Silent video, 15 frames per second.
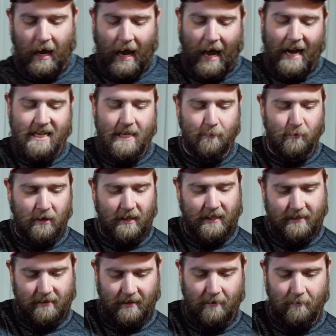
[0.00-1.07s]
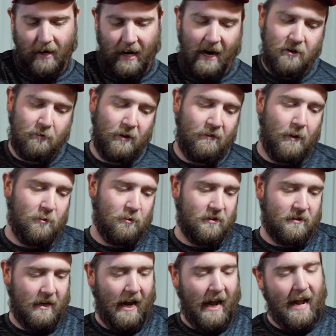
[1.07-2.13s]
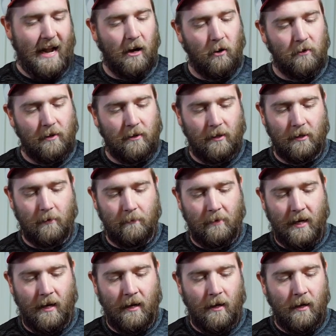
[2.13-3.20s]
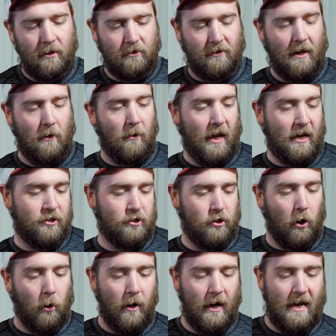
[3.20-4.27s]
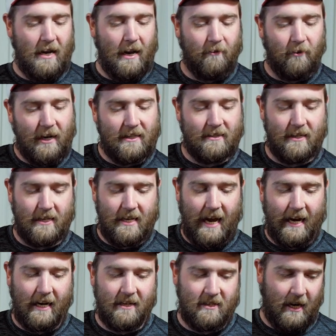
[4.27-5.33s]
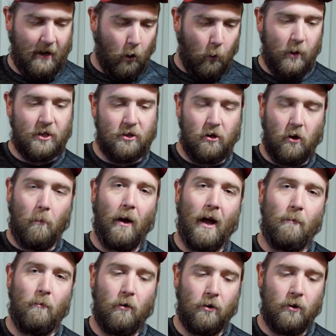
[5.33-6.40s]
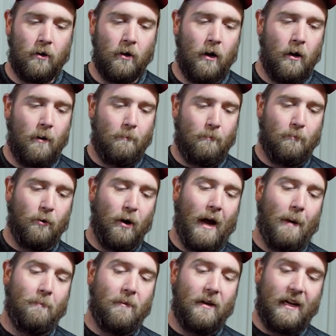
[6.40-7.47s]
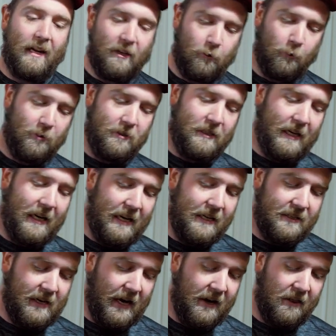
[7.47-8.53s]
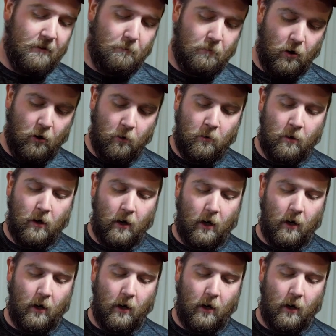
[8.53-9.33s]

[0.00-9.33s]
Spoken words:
I typically like to line my HydroWave up so it's angled a little bit so that when I stow it, it never hits the deckets. I always stow my motor prop towards the inside of the boat.